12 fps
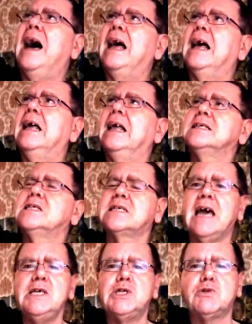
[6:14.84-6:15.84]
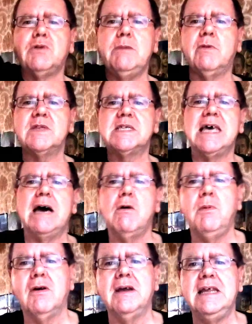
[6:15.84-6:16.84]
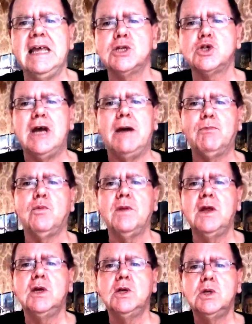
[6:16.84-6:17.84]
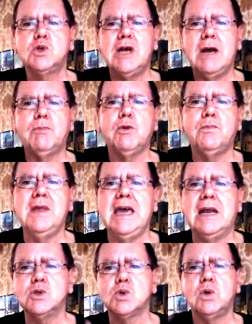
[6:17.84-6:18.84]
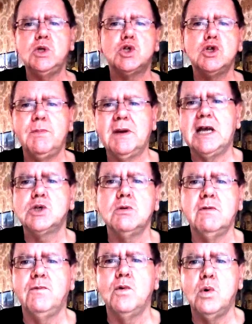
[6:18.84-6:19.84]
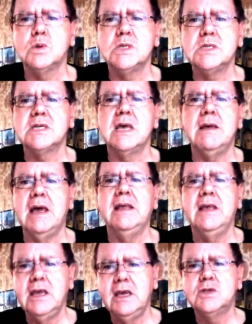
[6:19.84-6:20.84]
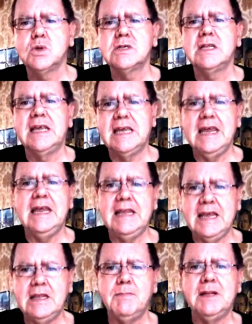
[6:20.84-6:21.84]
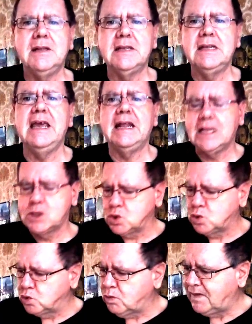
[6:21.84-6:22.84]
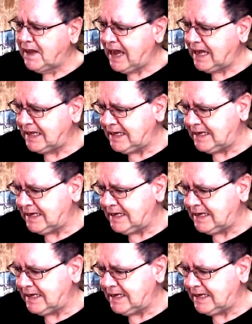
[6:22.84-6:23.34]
skyscraper of a tower block, and they get trapped up there, and there's all these supernatural forces sort of like in the building. That's a good one, the Hellion.